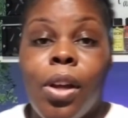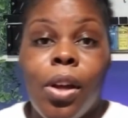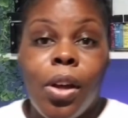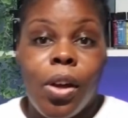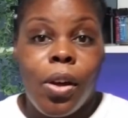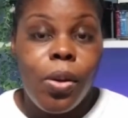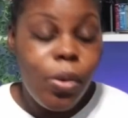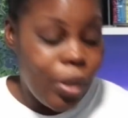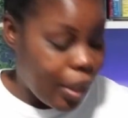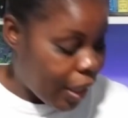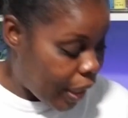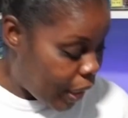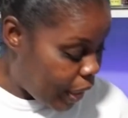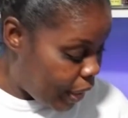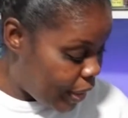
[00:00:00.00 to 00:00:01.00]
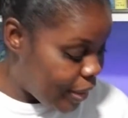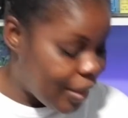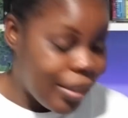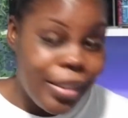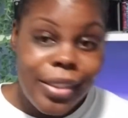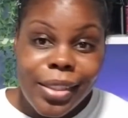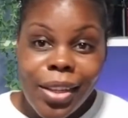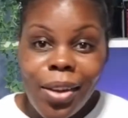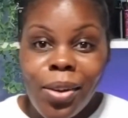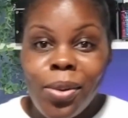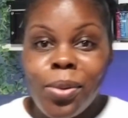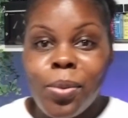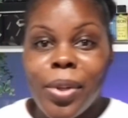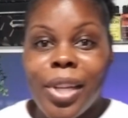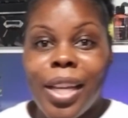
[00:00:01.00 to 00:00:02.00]
Okay,
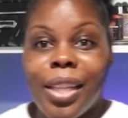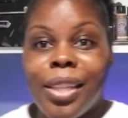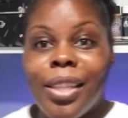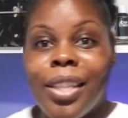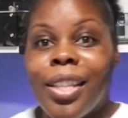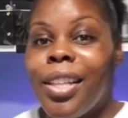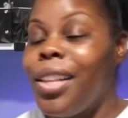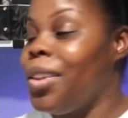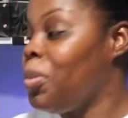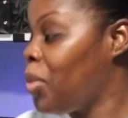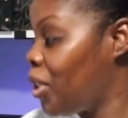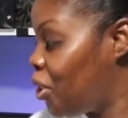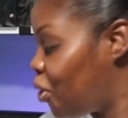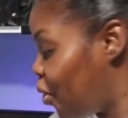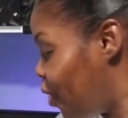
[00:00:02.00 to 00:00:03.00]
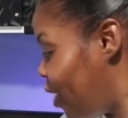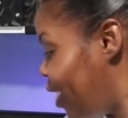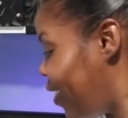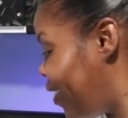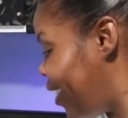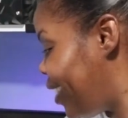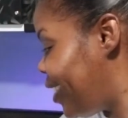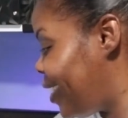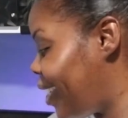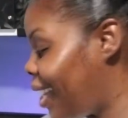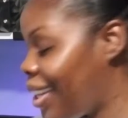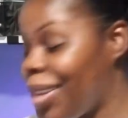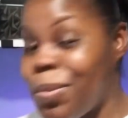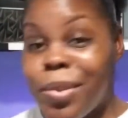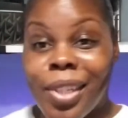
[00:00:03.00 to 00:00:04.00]
so we're getting the majority of the
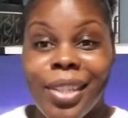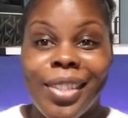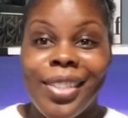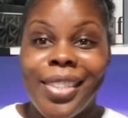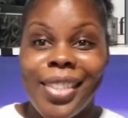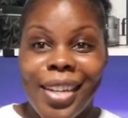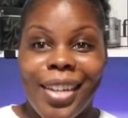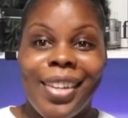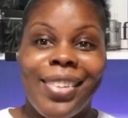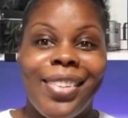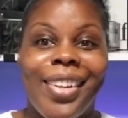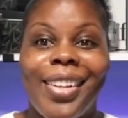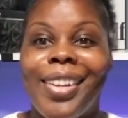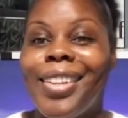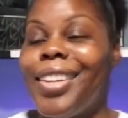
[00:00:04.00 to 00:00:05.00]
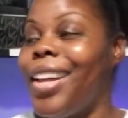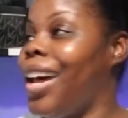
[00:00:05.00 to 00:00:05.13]
setup done and decorated.